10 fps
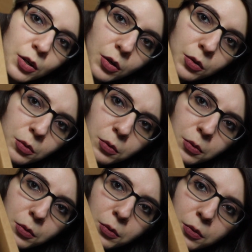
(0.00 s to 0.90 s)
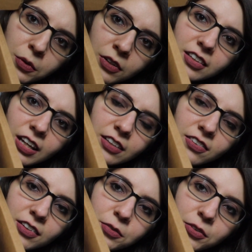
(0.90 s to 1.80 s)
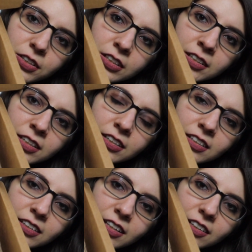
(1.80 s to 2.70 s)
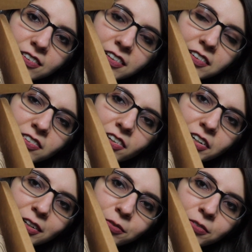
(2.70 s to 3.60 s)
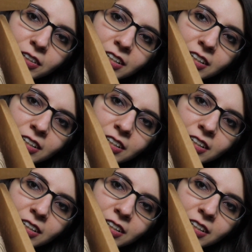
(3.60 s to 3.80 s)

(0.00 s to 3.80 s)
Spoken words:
Oh, that's different. That looks like a scarf.